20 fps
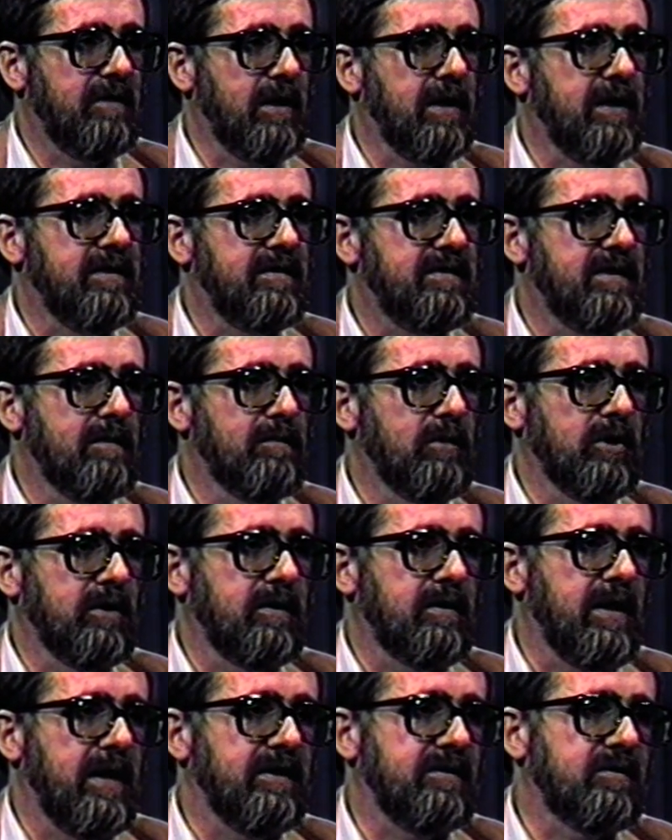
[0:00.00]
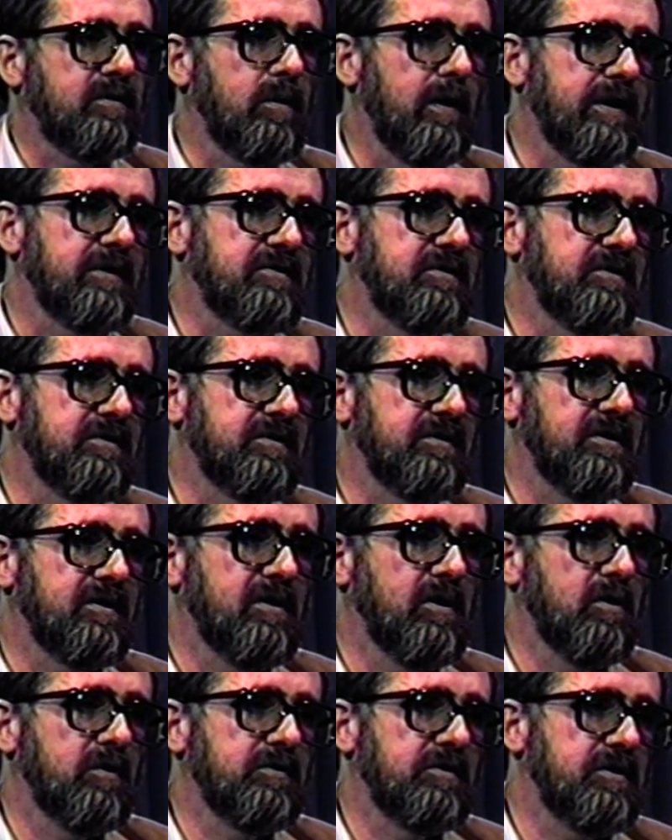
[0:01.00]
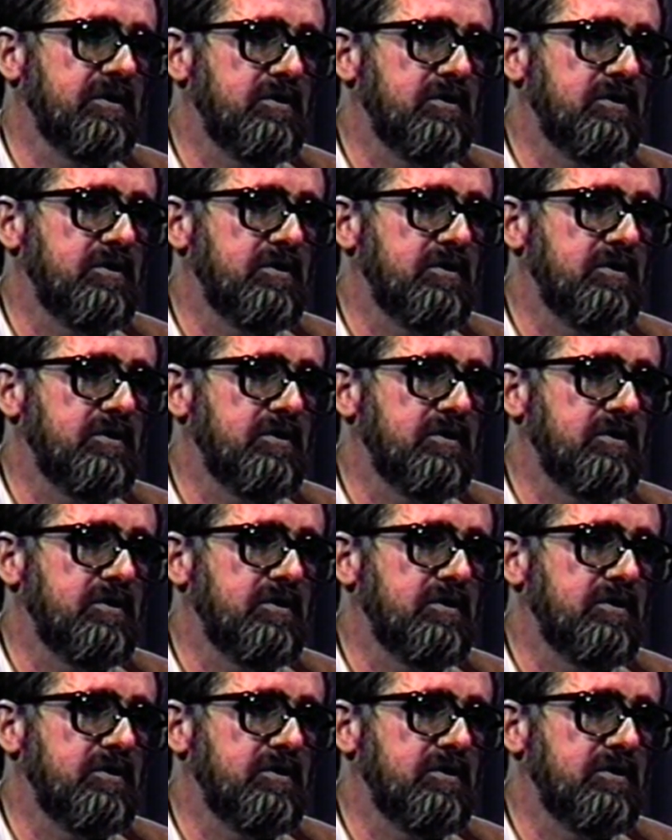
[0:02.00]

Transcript: very similar kinds of questions to those